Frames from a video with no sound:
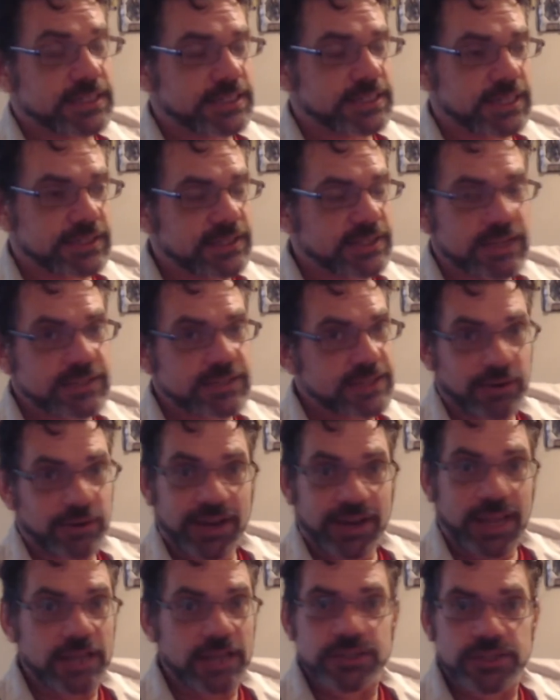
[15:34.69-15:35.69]
That's not
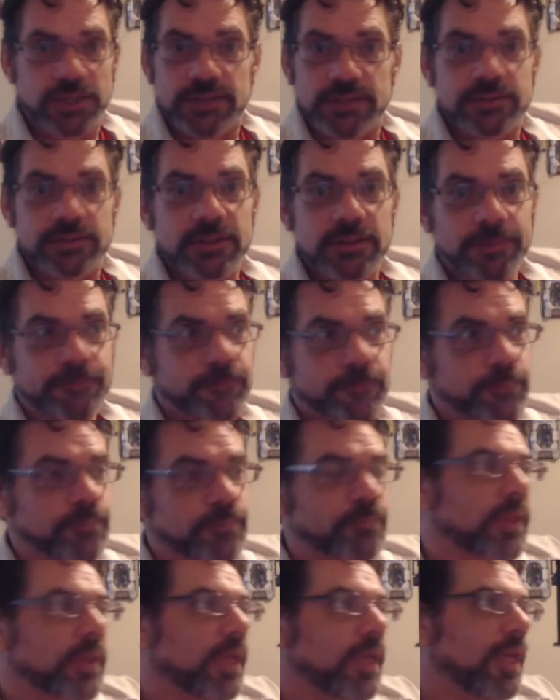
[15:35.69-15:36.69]
segregationist.
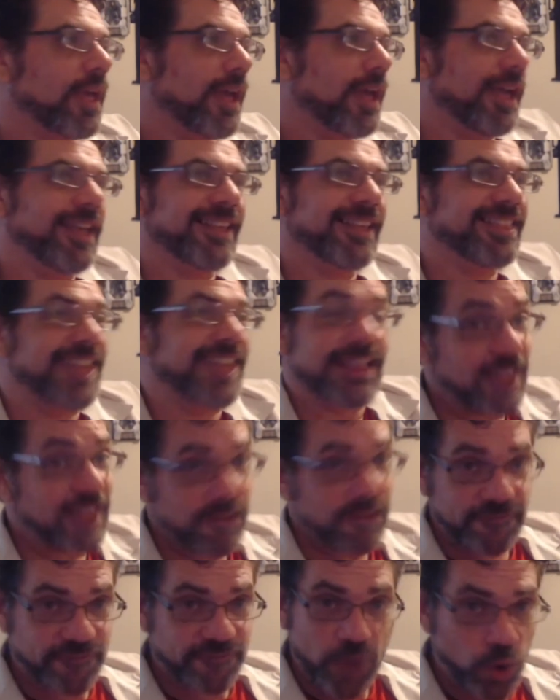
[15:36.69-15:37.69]
That's
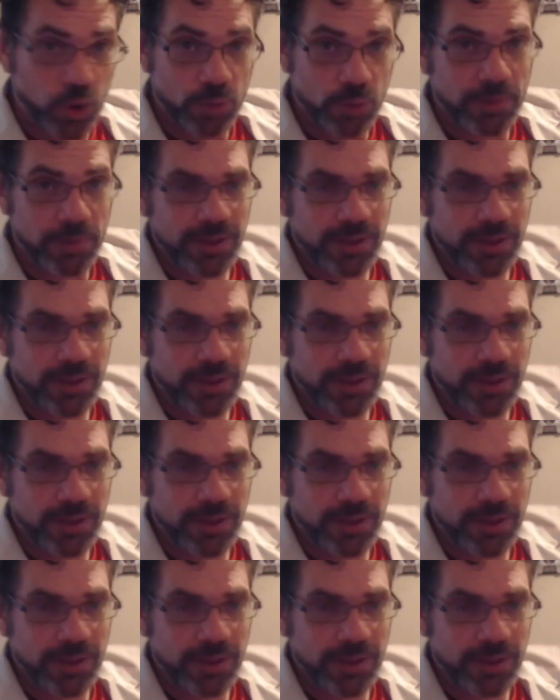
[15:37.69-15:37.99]
not phobe.